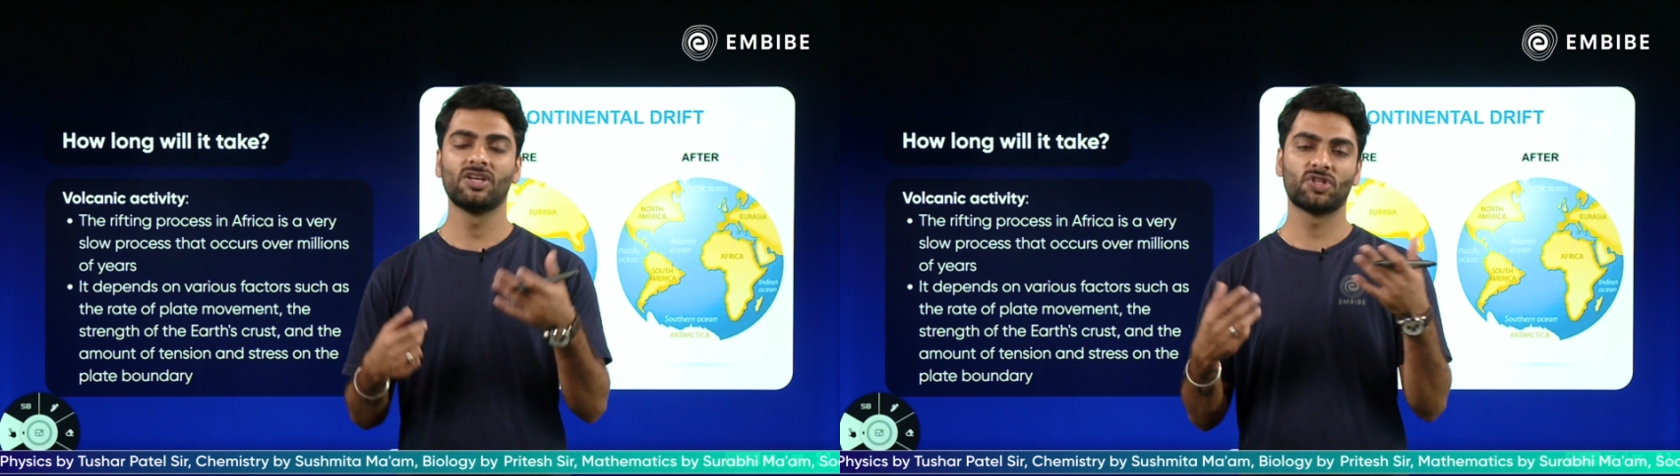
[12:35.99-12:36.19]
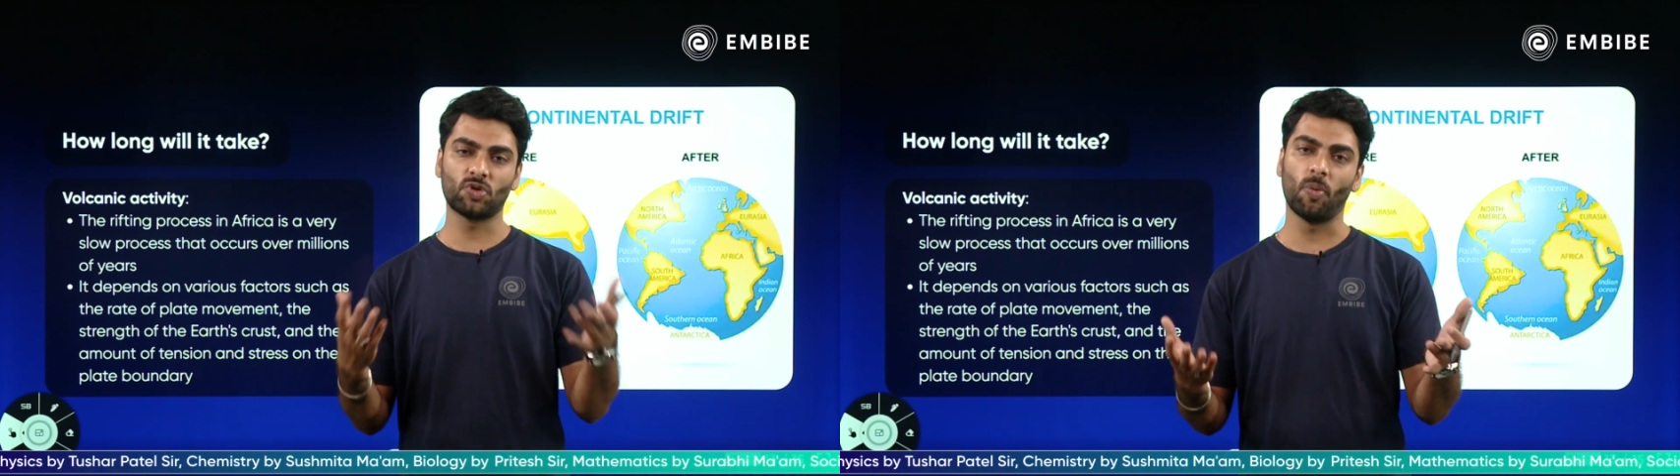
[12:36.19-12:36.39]

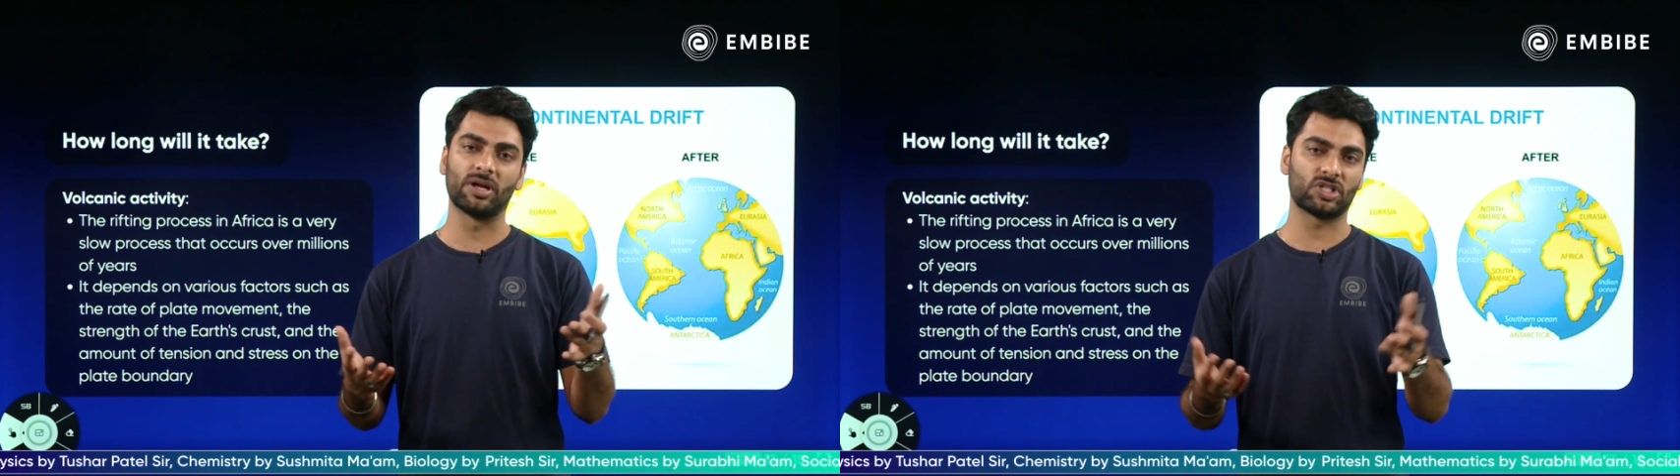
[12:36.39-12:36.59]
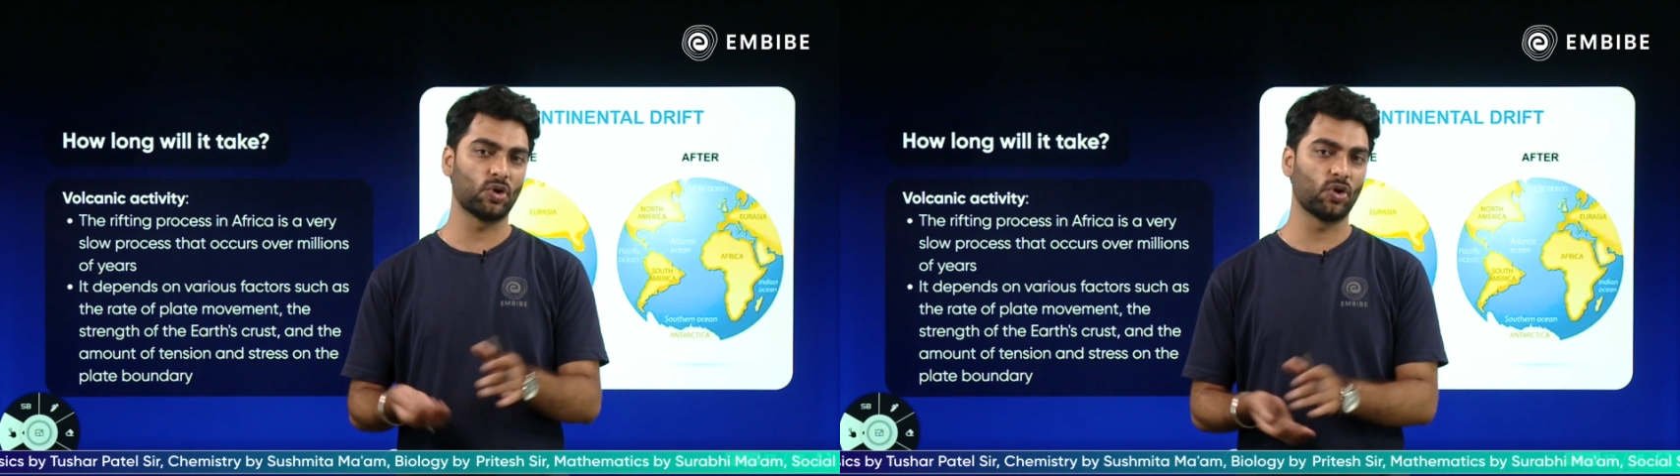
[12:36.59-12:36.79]
So
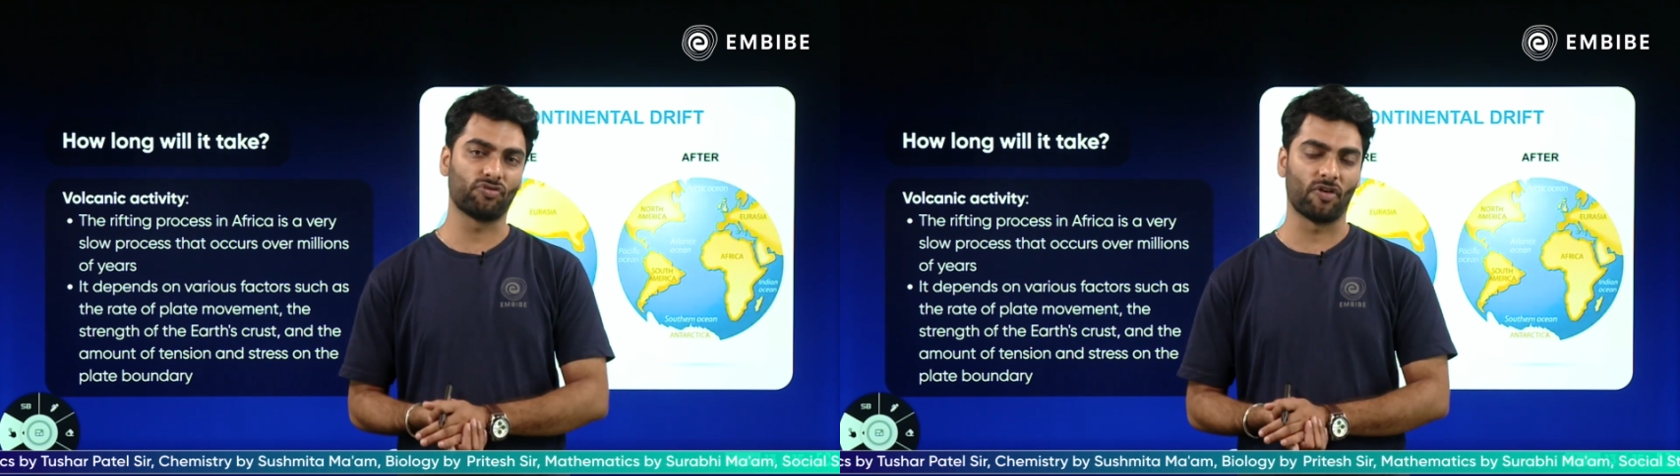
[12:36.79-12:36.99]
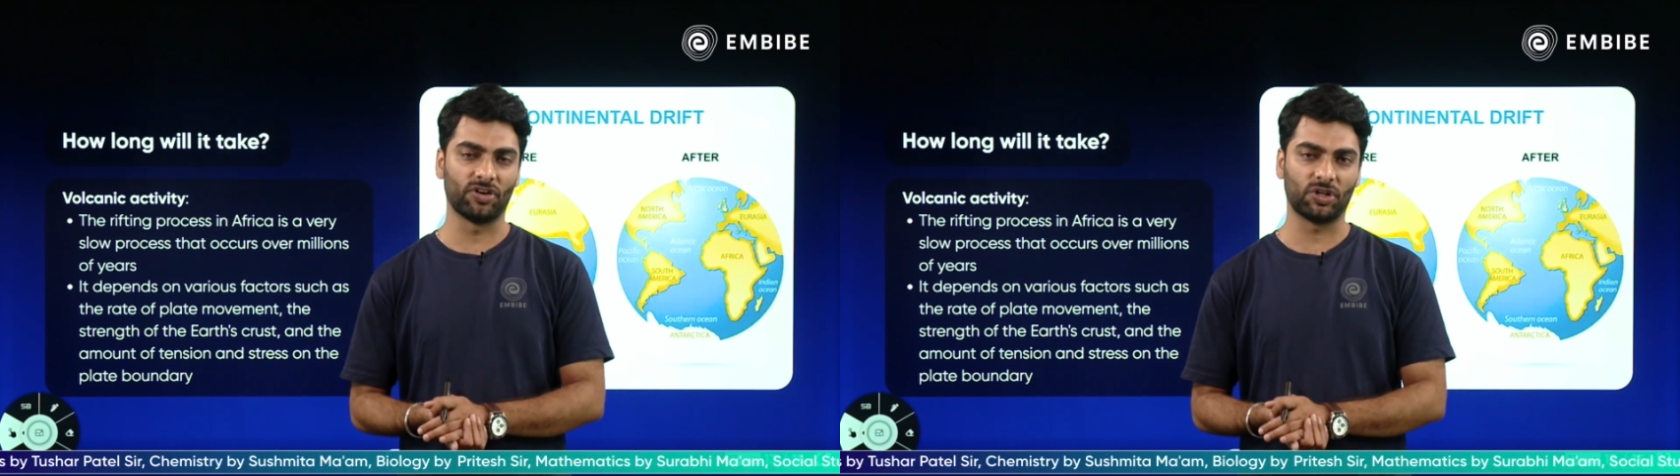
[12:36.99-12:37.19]
much to look
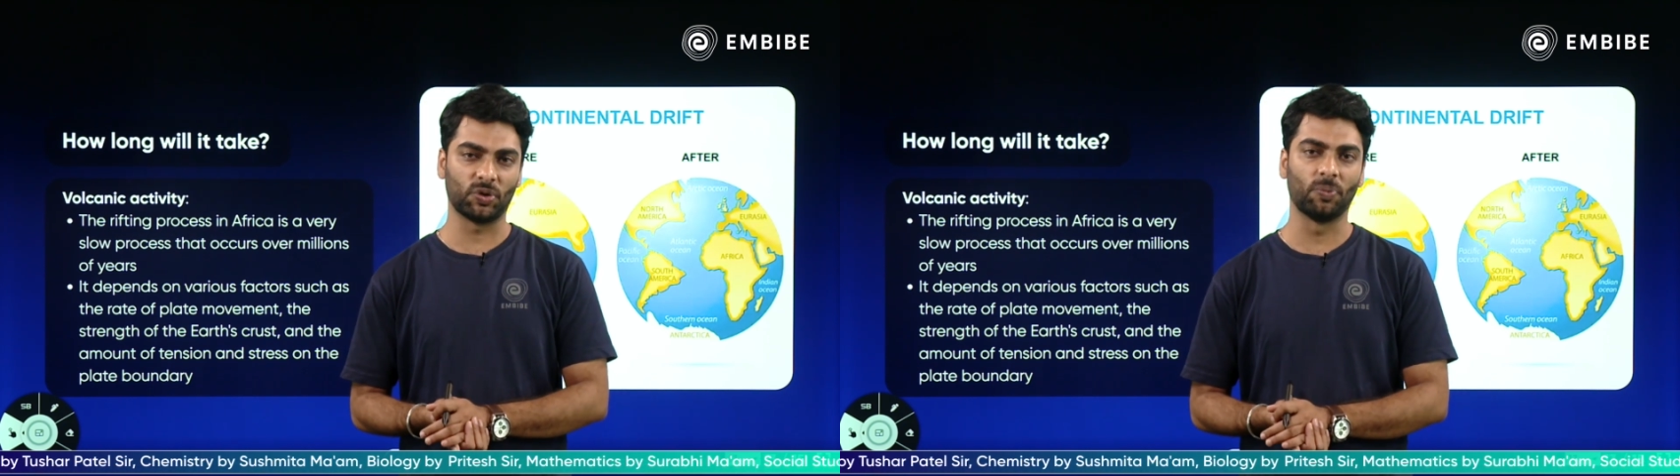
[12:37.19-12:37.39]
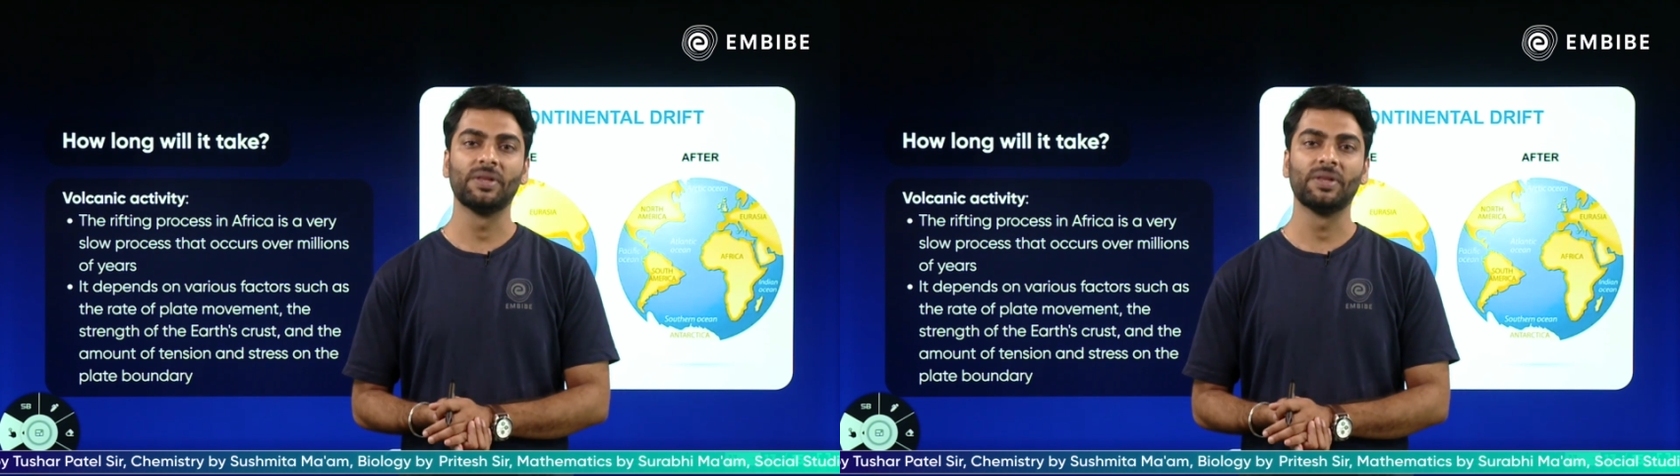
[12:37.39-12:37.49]
forward to.